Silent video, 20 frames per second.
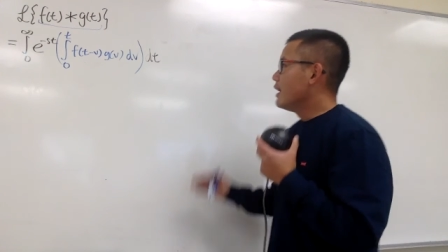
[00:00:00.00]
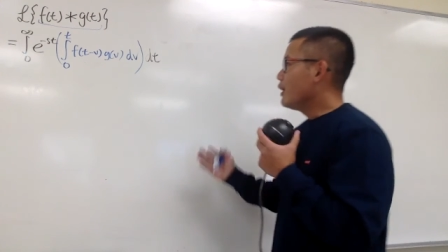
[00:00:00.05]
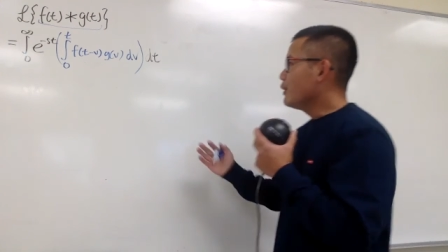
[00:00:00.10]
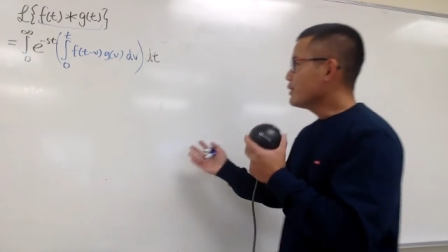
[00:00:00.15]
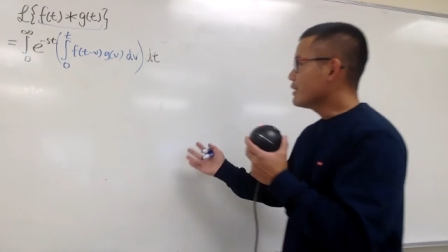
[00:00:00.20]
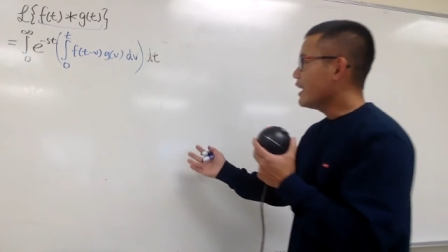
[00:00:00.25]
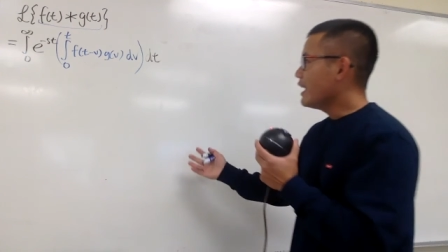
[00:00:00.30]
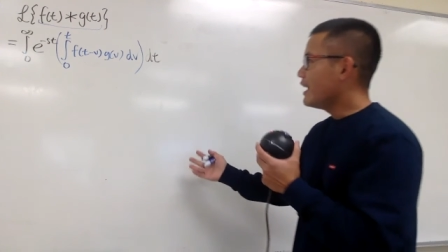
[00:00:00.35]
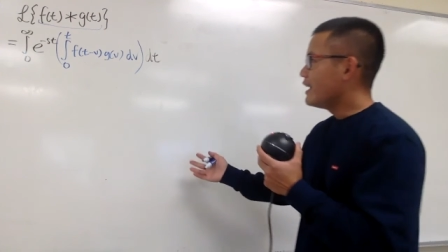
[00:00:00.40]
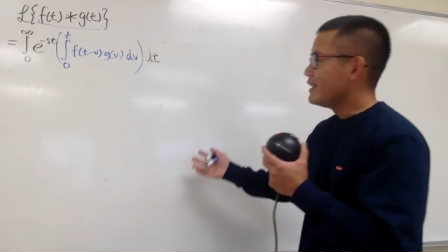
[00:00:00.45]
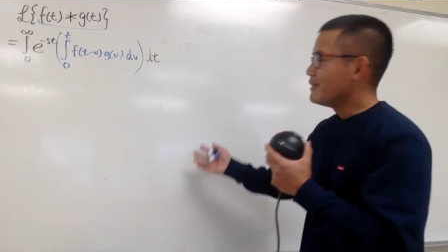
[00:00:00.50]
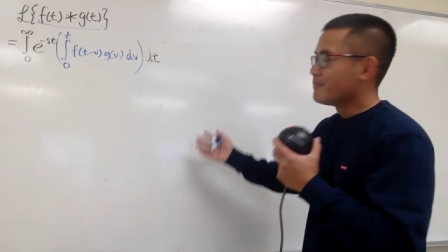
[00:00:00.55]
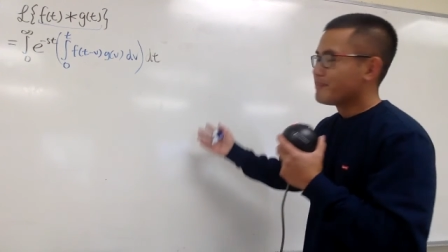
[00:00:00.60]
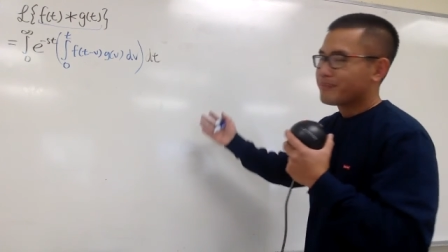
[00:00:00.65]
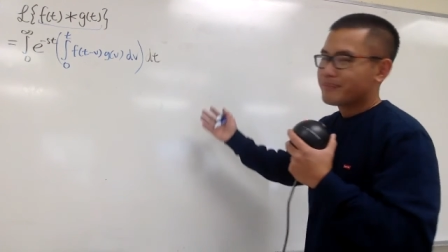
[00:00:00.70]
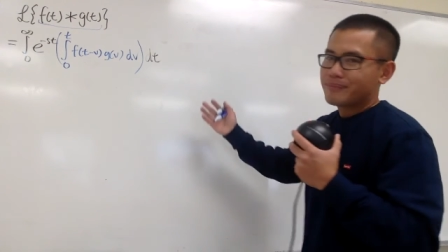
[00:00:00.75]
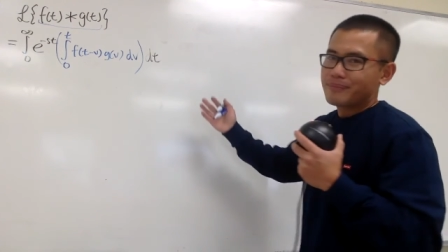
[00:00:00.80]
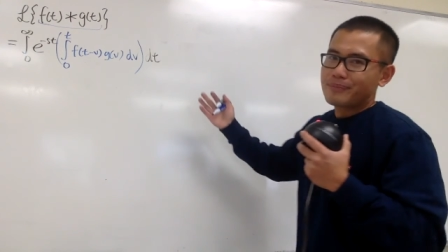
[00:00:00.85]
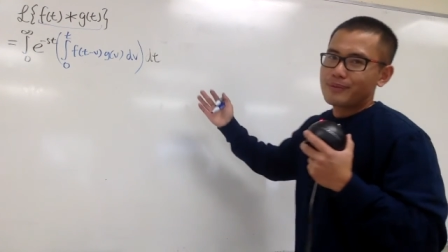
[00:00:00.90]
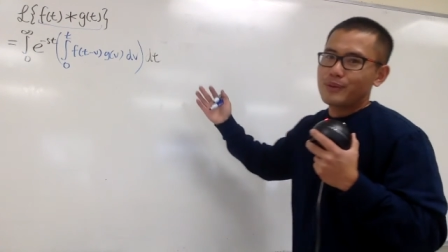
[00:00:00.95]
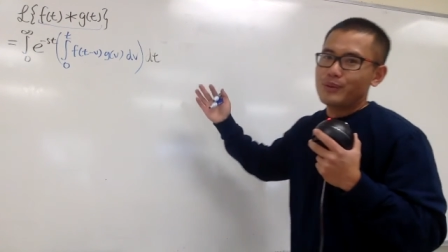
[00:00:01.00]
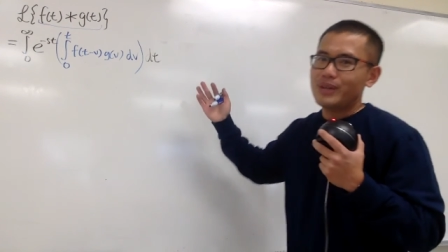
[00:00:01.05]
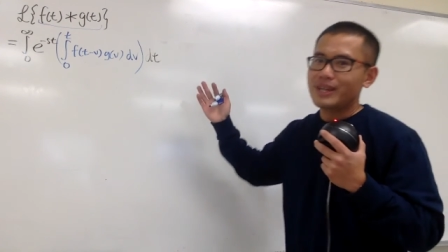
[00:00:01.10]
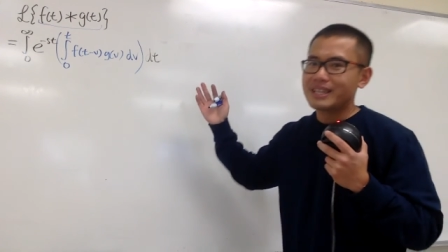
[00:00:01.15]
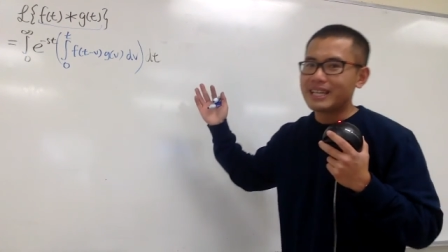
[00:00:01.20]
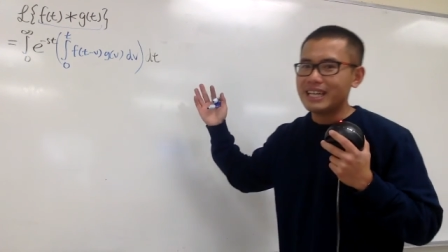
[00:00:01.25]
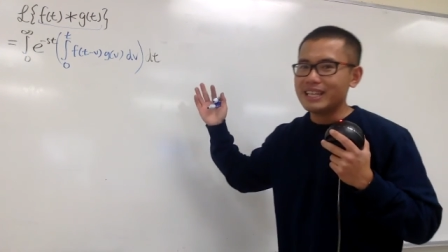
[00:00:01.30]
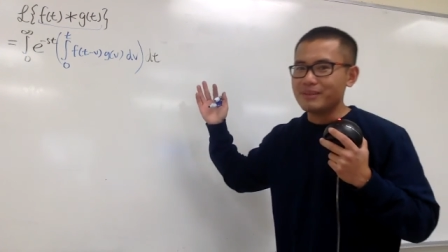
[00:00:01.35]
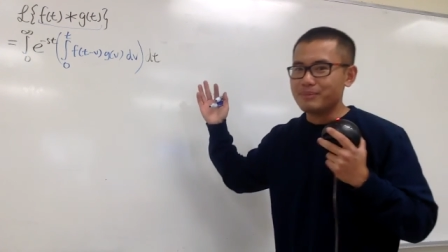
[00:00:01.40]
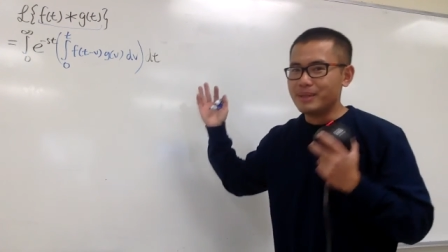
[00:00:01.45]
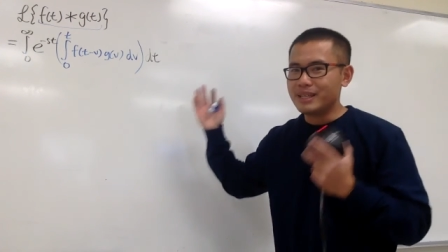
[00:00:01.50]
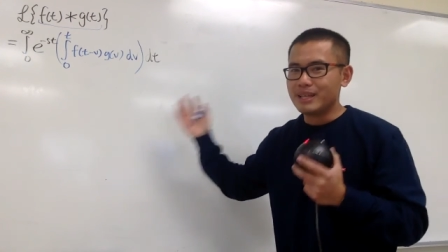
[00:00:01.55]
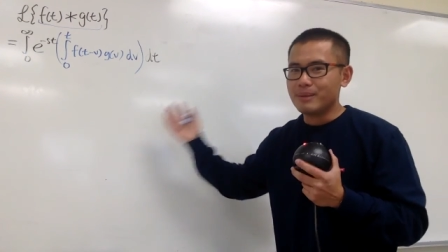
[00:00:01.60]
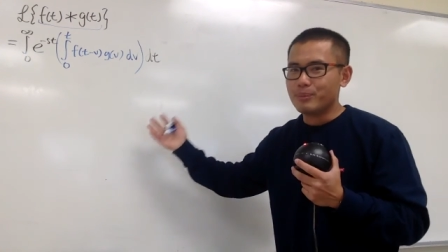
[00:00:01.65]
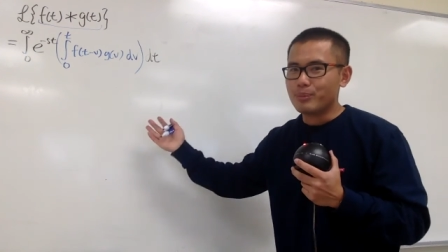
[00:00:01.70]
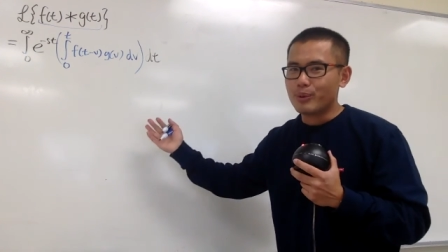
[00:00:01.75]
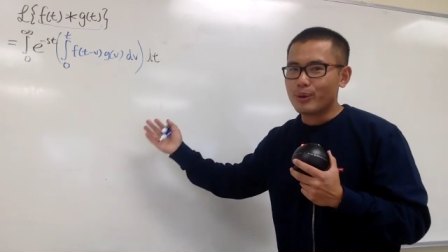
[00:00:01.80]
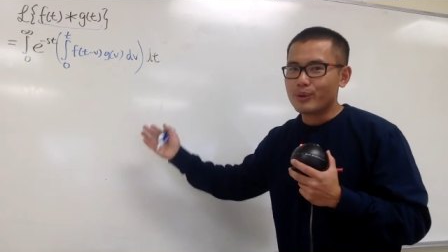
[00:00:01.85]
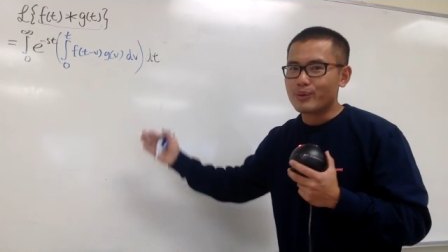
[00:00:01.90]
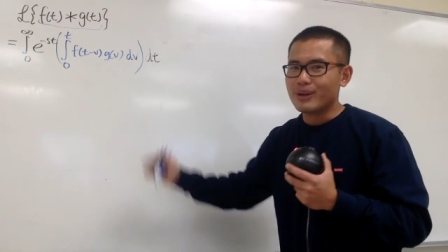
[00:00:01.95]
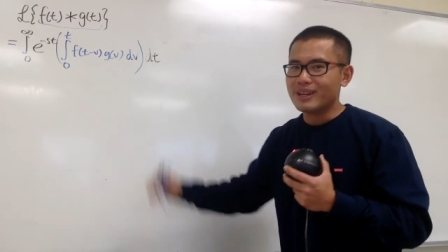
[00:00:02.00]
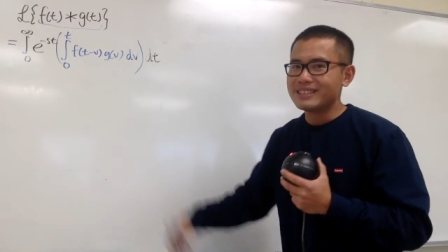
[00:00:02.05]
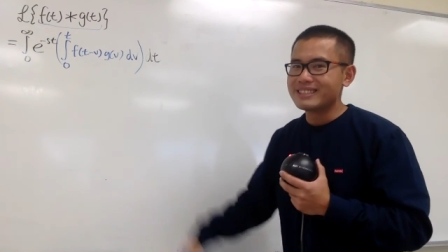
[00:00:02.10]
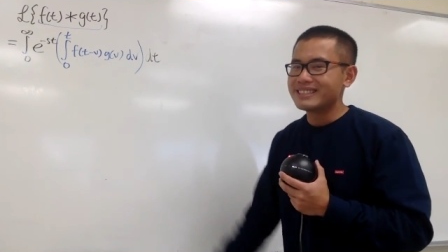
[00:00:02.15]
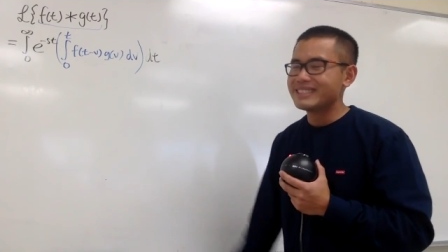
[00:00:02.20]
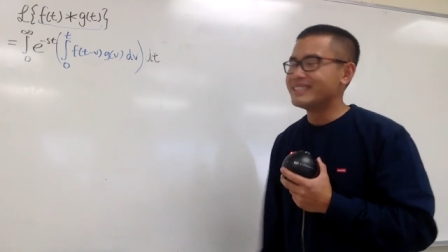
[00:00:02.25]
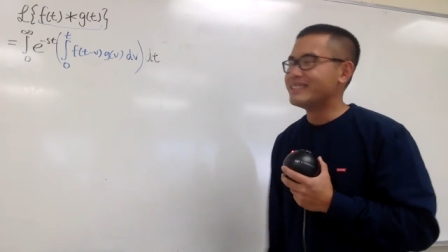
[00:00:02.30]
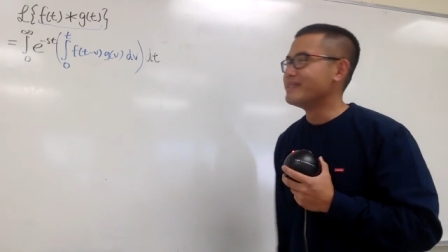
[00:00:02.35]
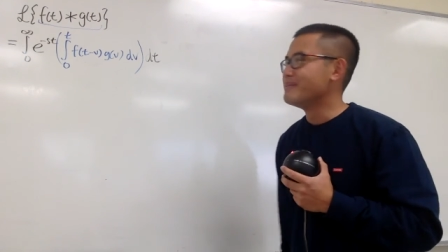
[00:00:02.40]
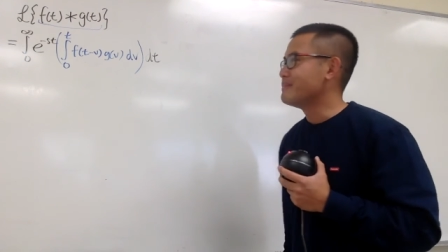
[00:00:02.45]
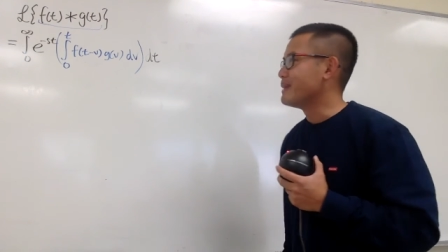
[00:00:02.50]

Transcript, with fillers: Okay, we are kind of making progress.